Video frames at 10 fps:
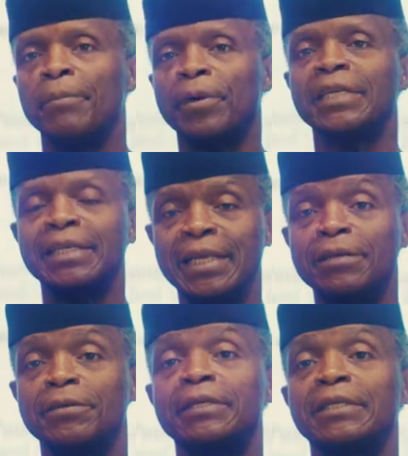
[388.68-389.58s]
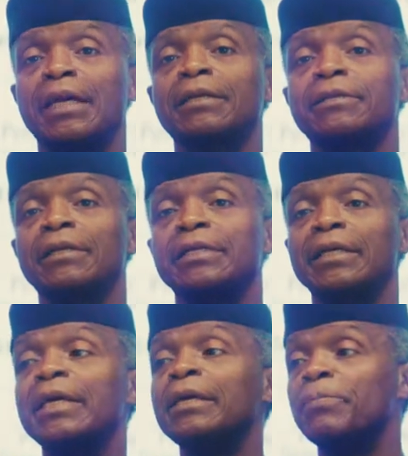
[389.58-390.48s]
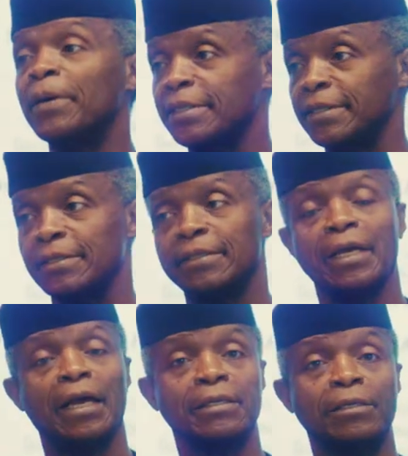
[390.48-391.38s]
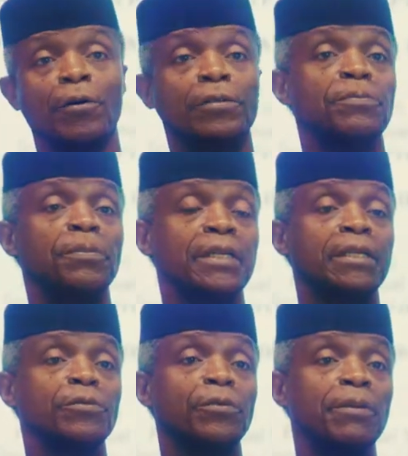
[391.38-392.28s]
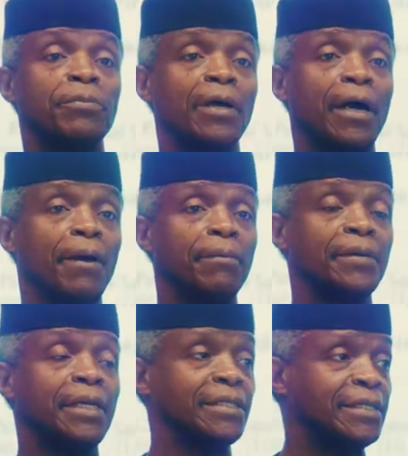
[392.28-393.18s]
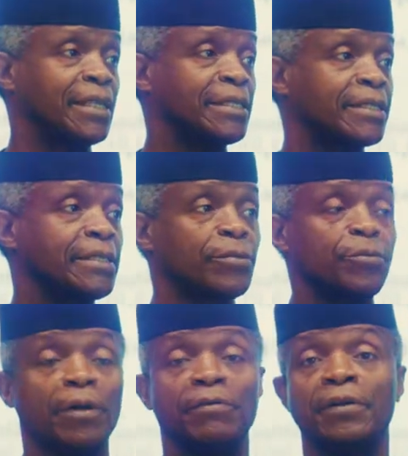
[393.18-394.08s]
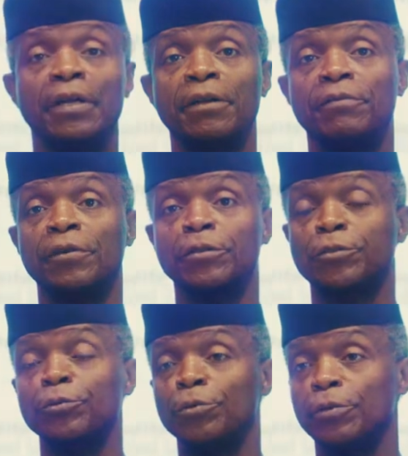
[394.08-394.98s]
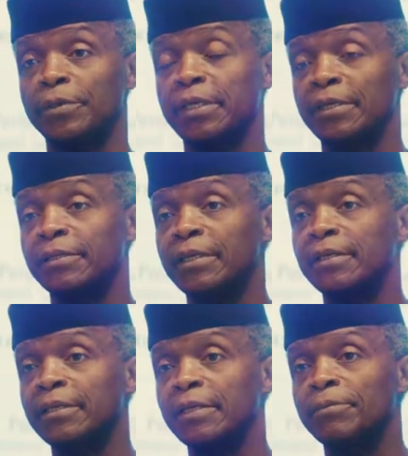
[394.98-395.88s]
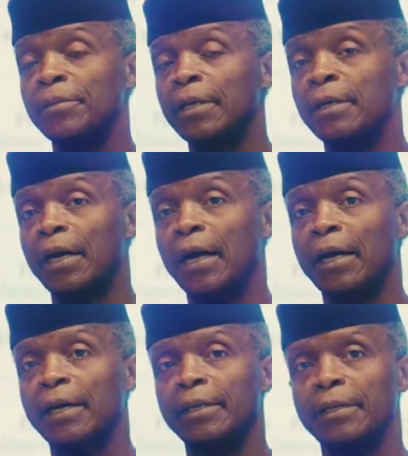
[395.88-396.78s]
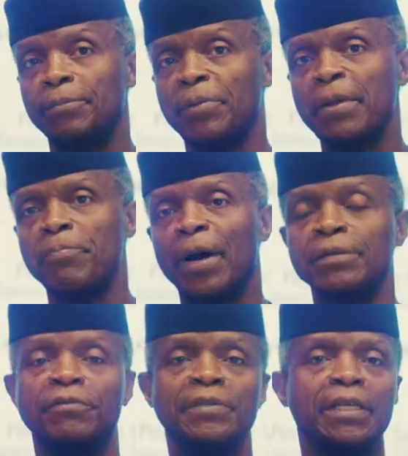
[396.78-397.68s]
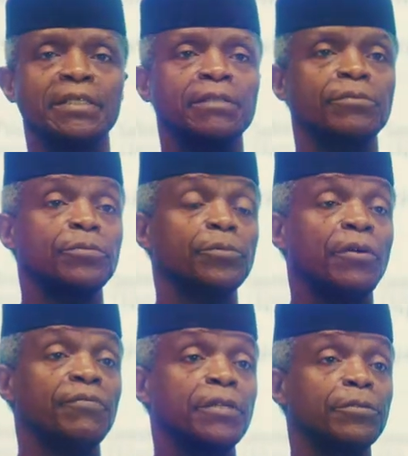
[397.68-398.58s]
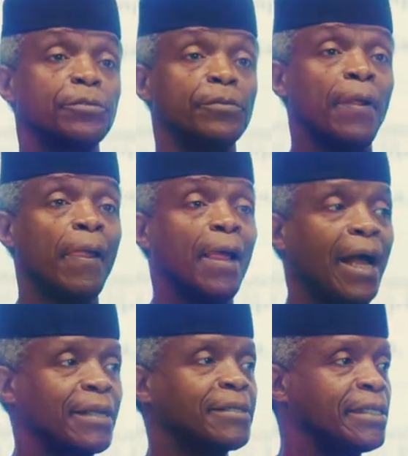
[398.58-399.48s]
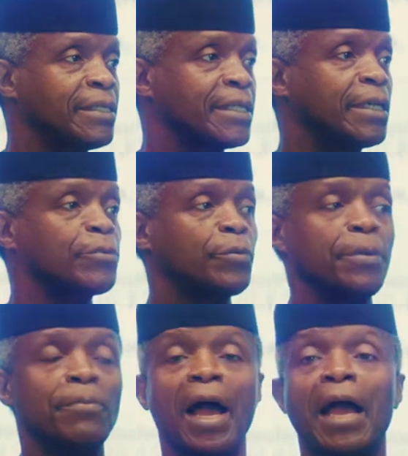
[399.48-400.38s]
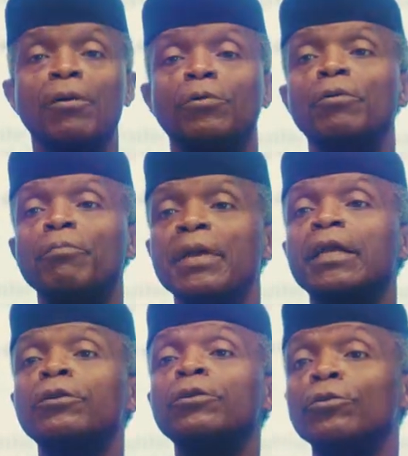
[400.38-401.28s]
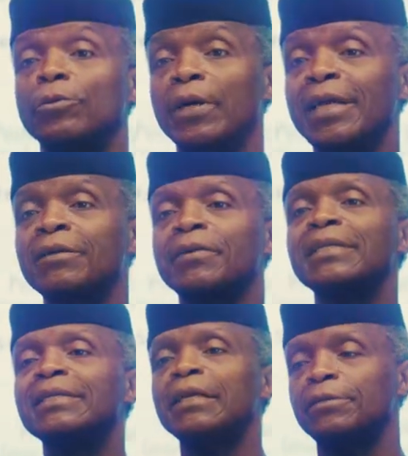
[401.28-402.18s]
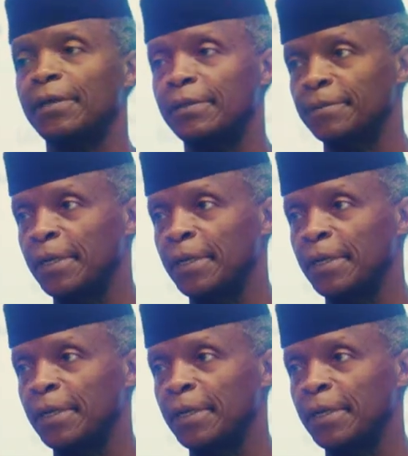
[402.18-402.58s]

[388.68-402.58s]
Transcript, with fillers: But a nation is actually a person, and God speaking to Abraham in Genesis 12, verse 2, a part of Genesis 12, verse 2, actually says to him, I will make you a great nation,